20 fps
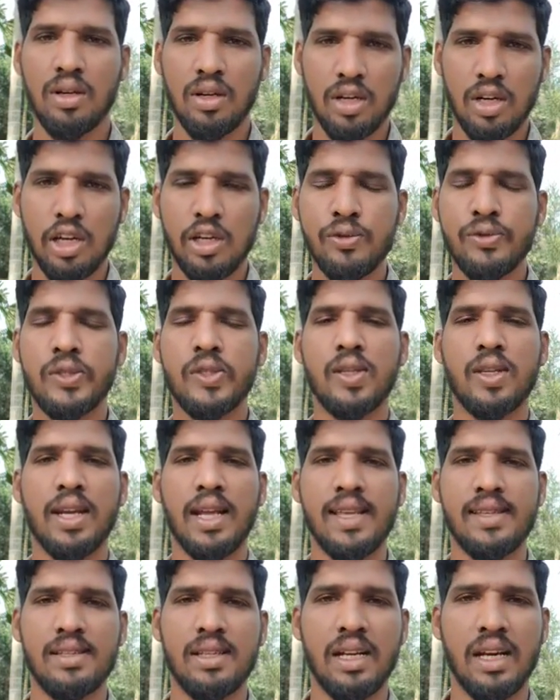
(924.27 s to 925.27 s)
Downs
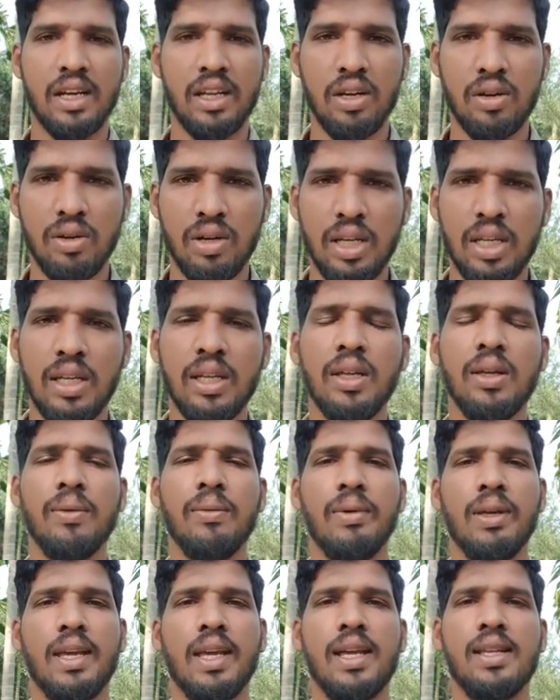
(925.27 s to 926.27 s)
grassland in only
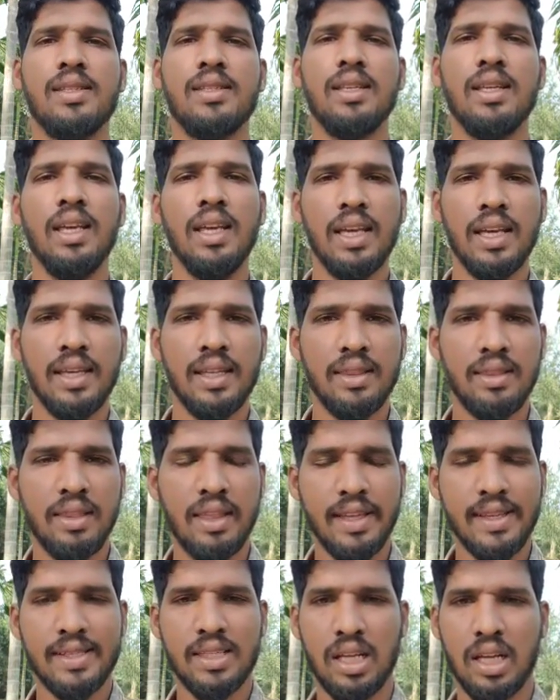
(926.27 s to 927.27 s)
we can see
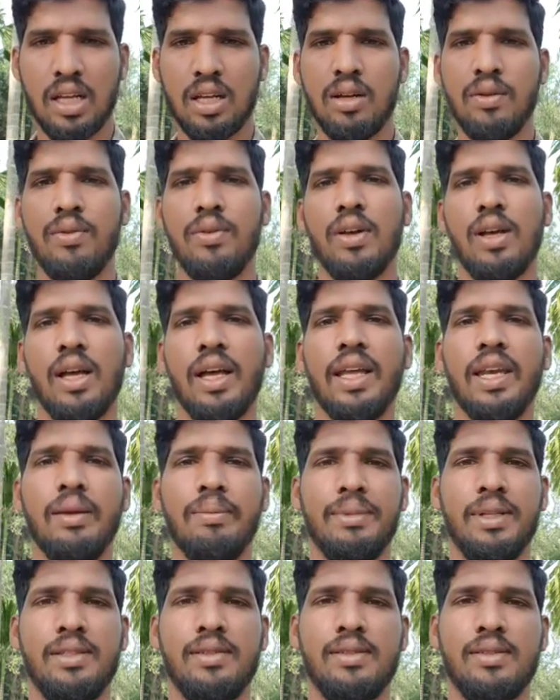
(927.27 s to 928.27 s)
these like of
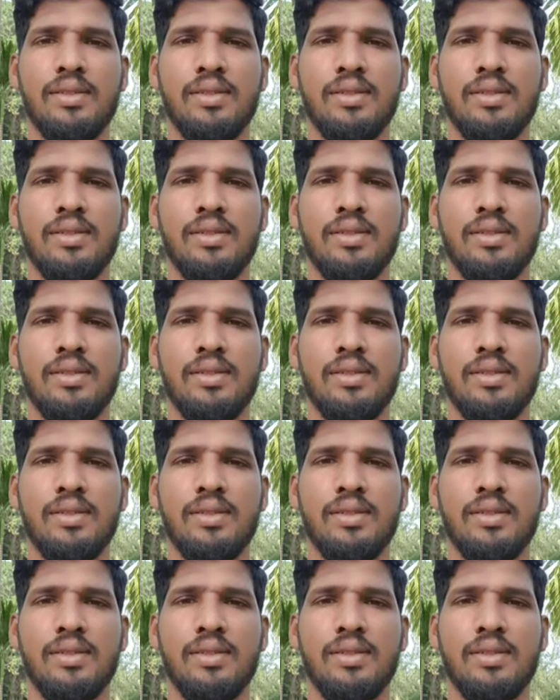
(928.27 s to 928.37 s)
animals.